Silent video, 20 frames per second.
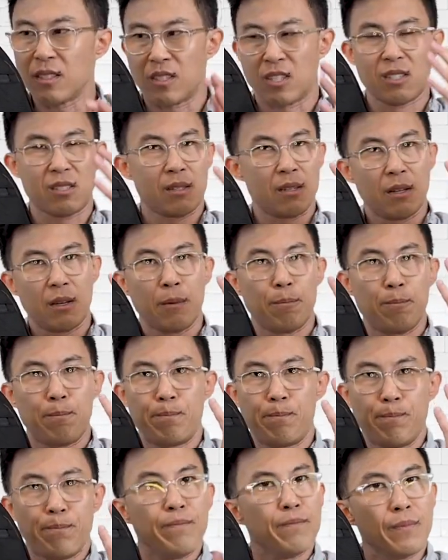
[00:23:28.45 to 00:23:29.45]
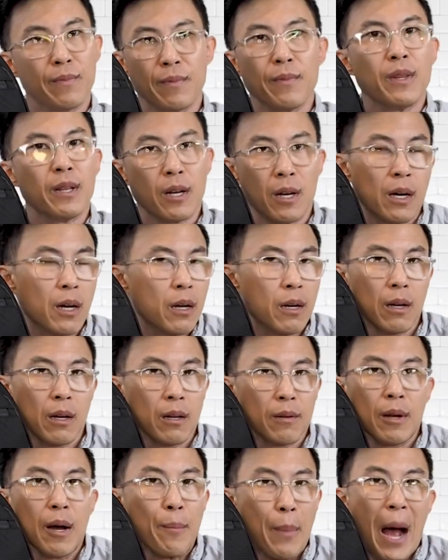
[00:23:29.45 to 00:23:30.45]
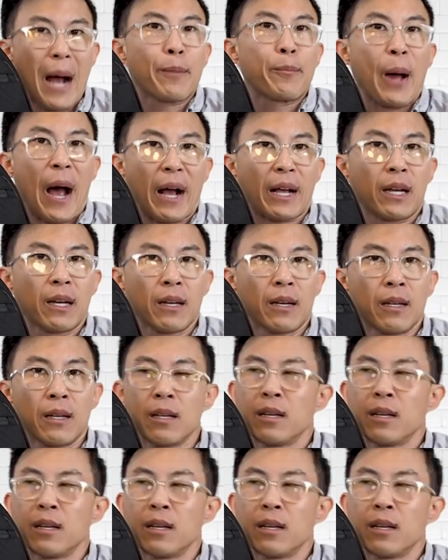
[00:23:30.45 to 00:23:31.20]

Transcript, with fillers: it's just a, a, a backpack.